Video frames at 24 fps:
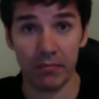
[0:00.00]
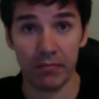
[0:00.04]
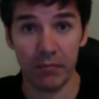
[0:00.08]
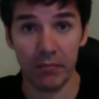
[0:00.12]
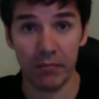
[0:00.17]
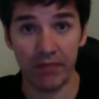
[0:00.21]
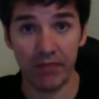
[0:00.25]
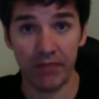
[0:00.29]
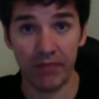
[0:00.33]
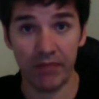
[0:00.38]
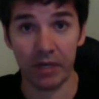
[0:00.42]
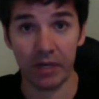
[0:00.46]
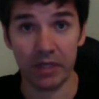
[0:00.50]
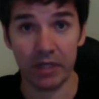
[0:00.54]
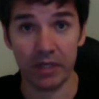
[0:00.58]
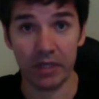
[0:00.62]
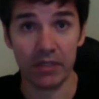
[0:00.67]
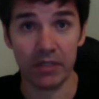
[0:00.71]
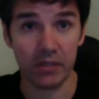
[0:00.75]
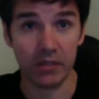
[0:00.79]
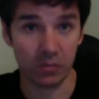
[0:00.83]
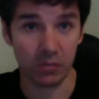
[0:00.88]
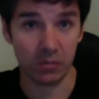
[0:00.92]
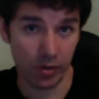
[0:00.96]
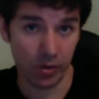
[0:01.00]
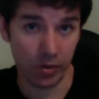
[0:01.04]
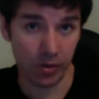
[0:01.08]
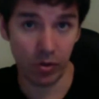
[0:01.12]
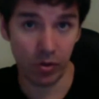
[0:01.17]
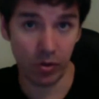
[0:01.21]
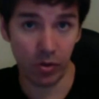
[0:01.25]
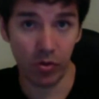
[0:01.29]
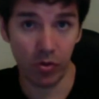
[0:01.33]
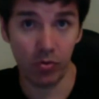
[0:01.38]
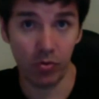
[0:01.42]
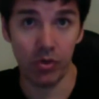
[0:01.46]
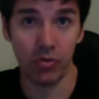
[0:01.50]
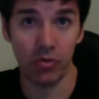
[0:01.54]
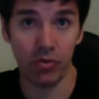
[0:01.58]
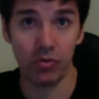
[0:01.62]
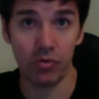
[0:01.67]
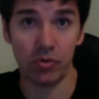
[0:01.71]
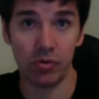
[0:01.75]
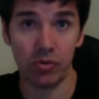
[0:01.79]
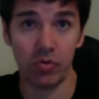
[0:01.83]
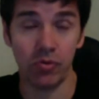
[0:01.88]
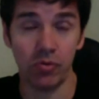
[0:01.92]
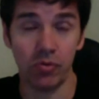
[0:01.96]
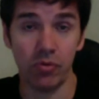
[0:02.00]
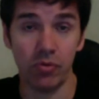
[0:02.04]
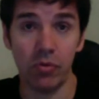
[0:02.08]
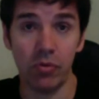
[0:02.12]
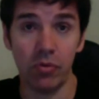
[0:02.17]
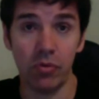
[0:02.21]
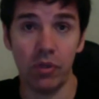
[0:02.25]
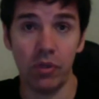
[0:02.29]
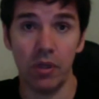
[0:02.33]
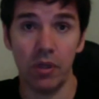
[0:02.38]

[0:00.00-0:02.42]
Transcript: having lessons with you in your school.